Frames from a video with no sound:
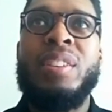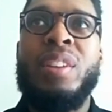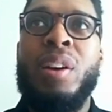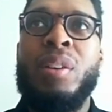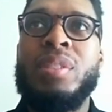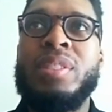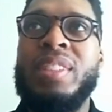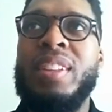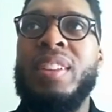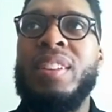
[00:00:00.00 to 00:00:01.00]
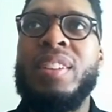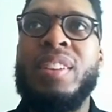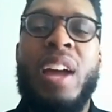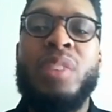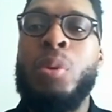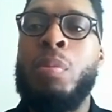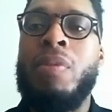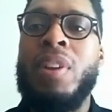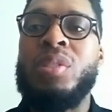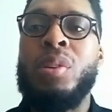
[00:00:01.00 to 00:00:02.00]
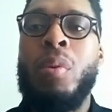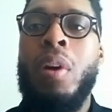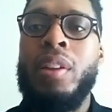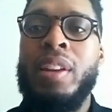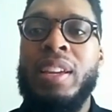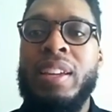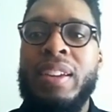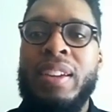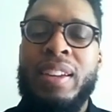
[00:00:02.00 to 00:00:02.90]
up to a professional quality,